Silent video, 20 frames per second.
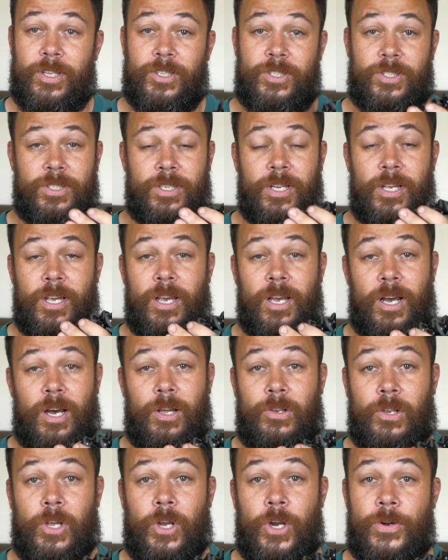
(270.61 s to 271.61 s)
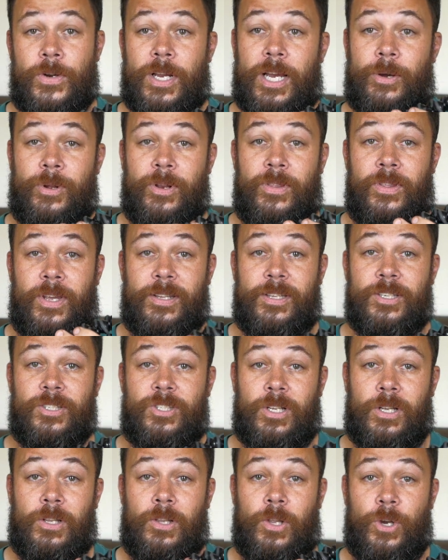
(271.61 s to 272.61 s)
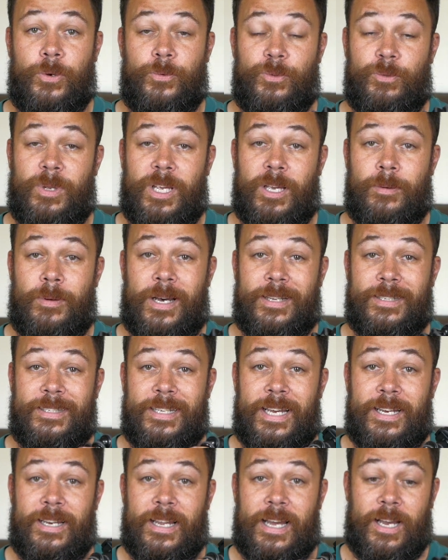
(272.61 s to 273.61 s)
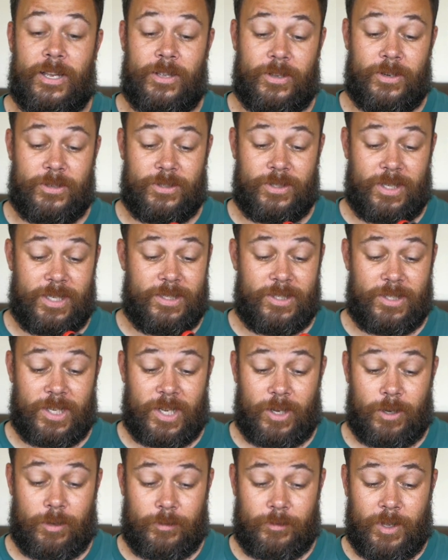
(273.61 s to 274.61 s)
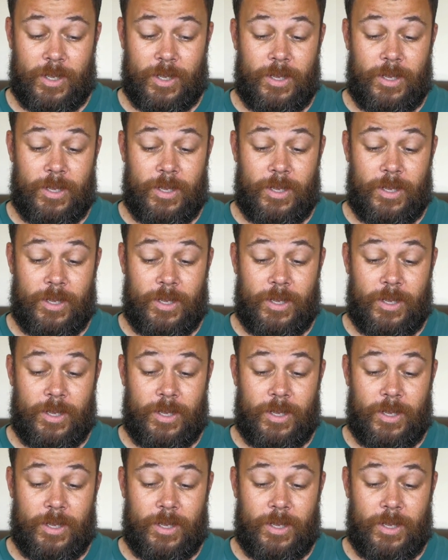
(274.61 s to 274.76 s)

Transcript: This alone, I would think this alone would be about $10 itself.